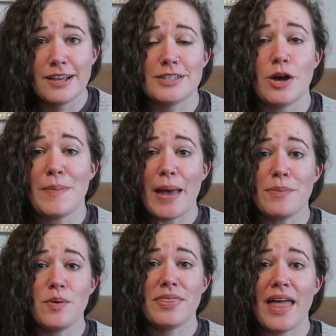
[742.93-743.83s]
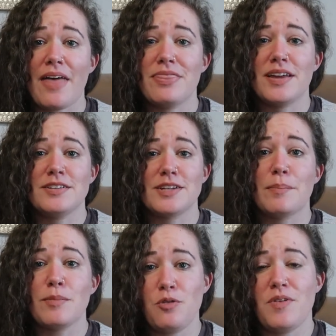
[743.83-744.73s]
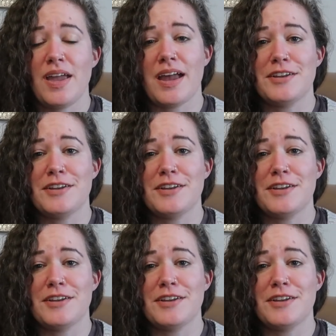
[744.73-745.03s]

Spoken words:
So I'm happy with that. Things are moving.